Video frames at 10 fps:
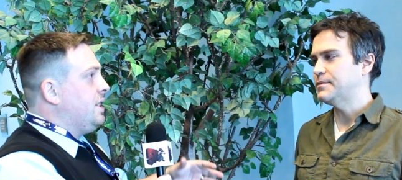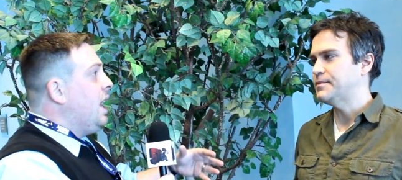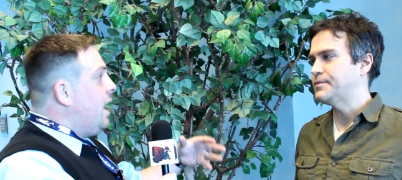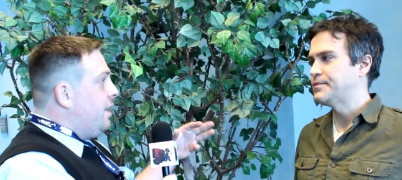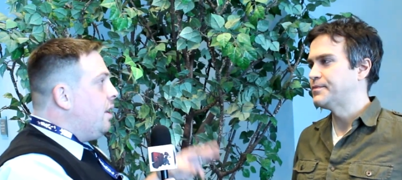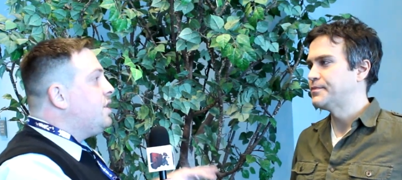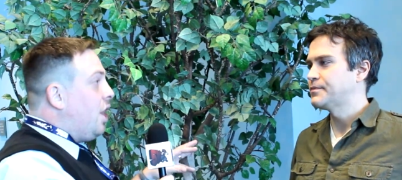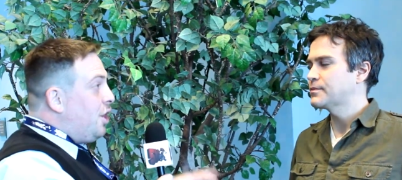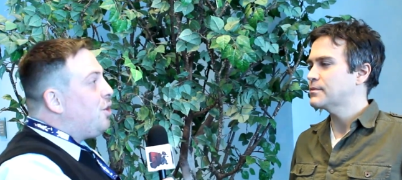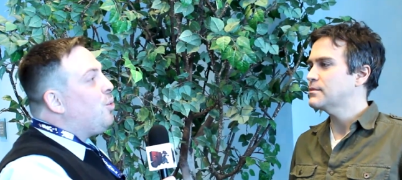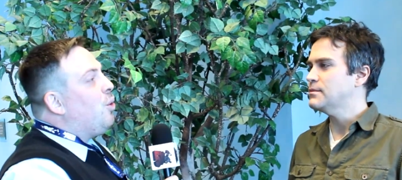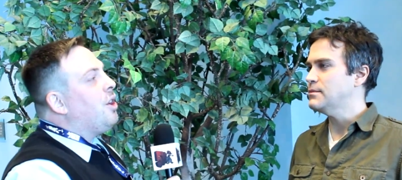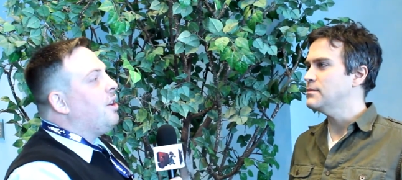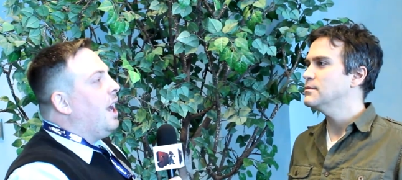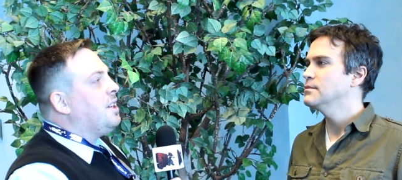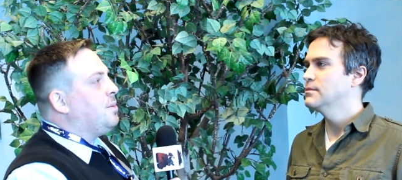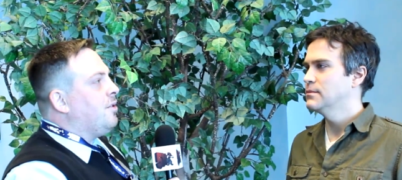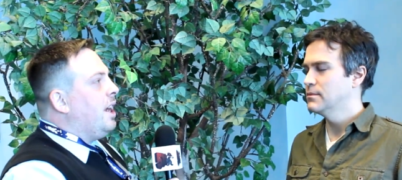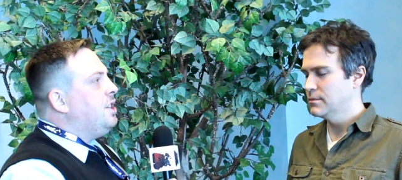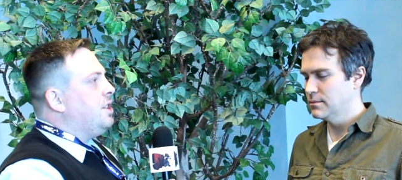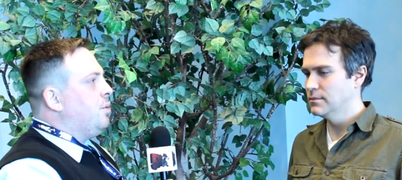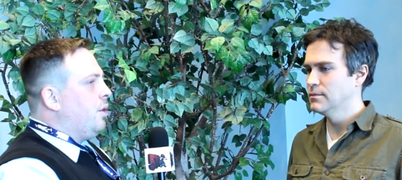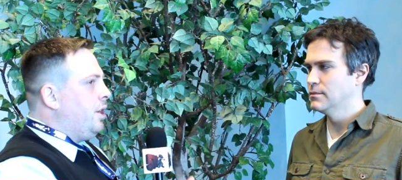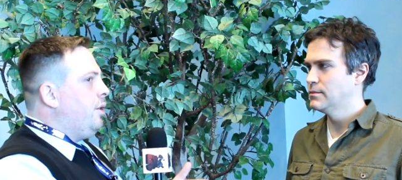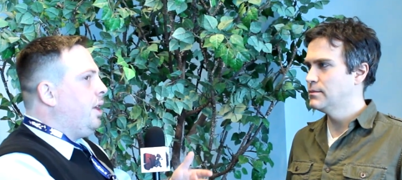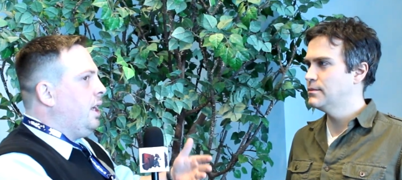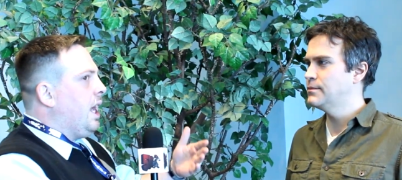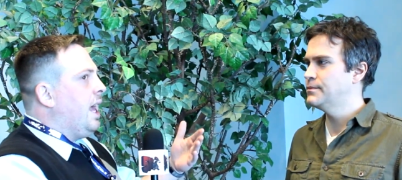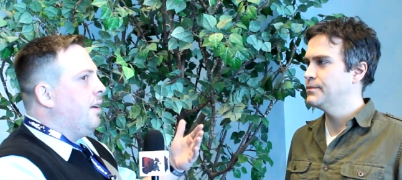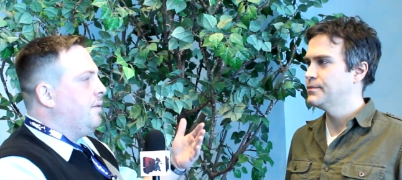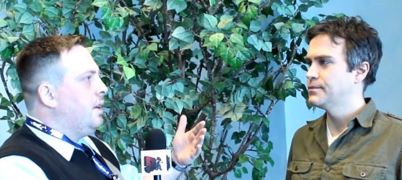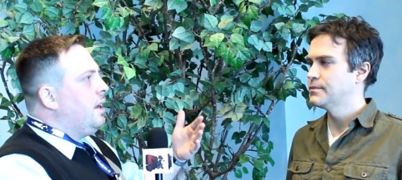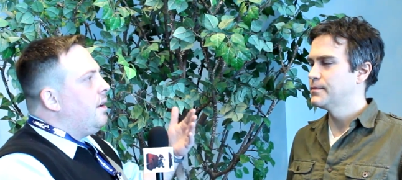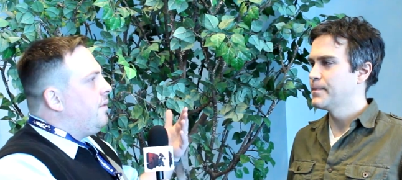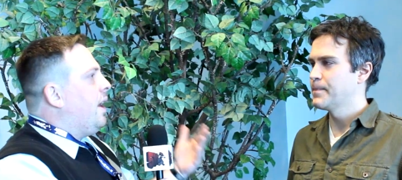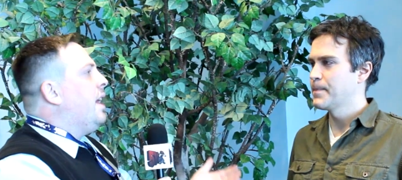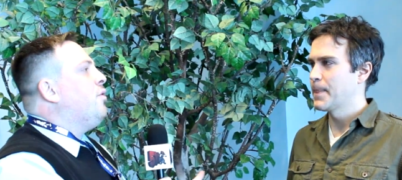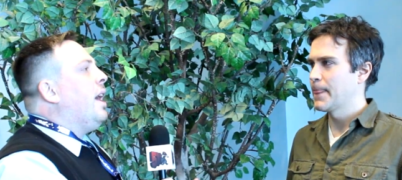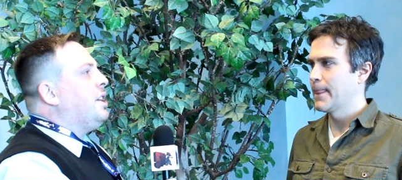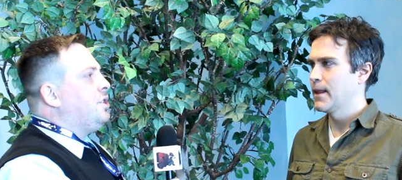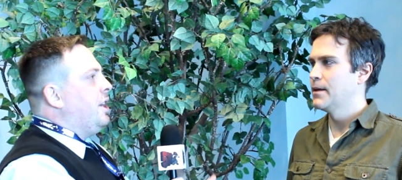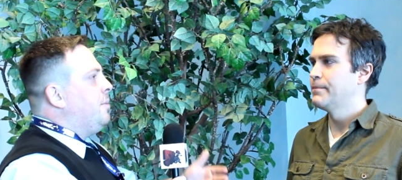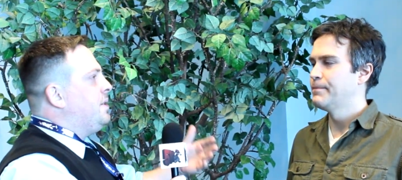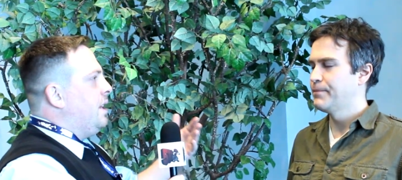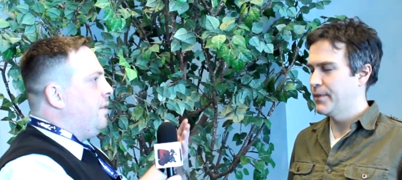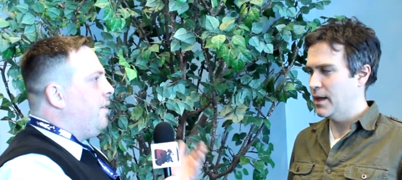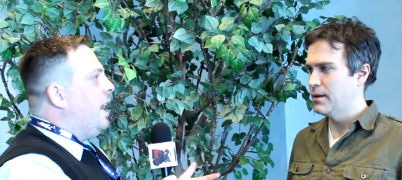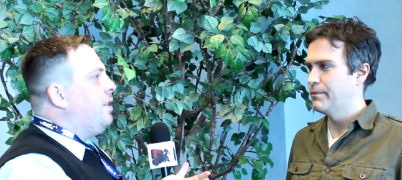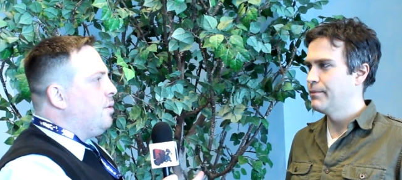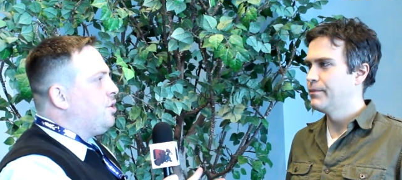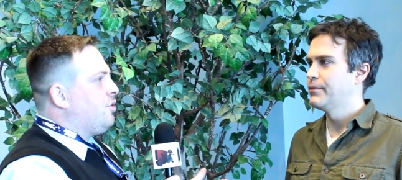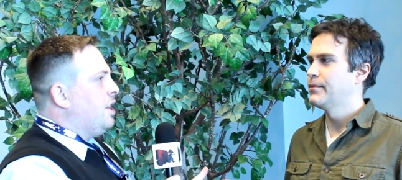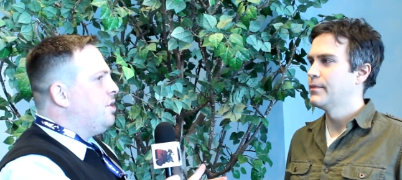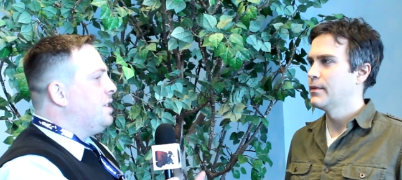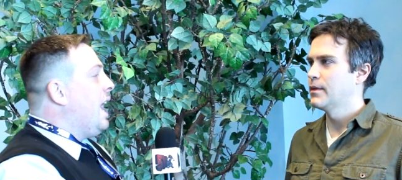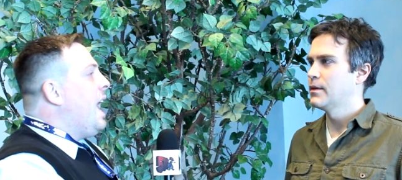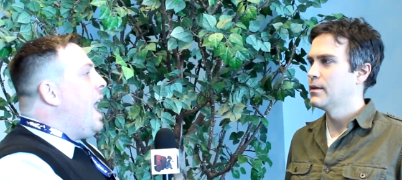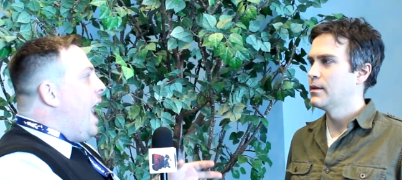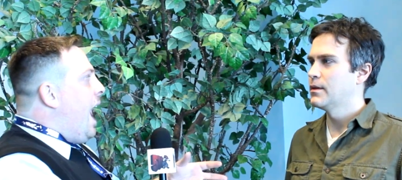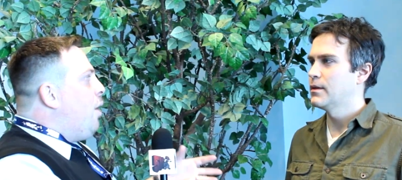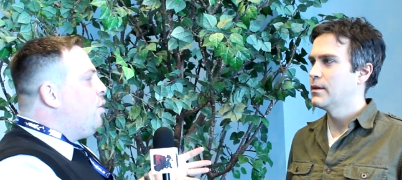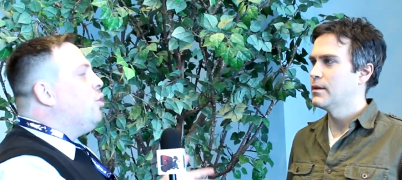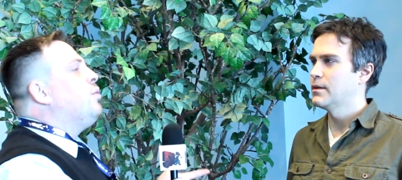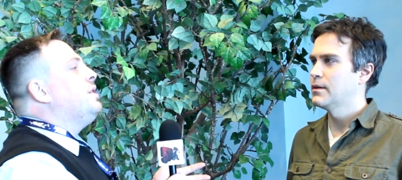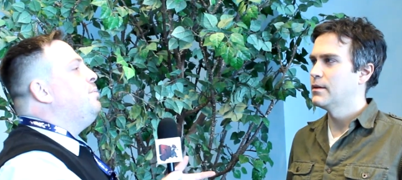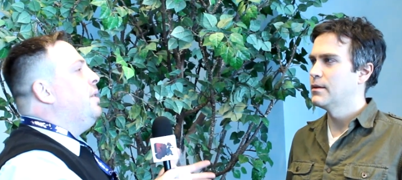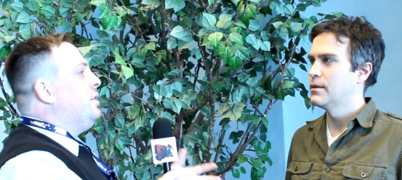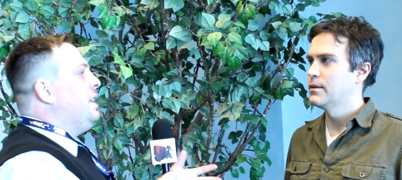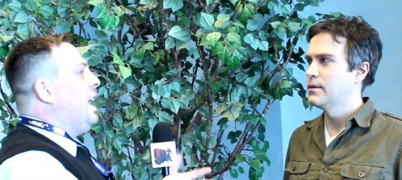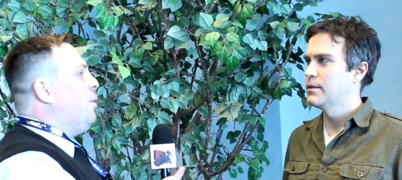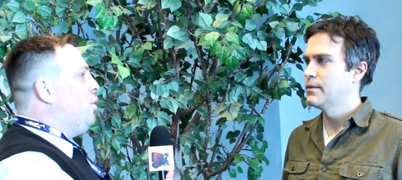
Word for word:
Speaker 1: is there's underwater exploration where you can kind of find wrecked ships and find those treasures. How cool was building that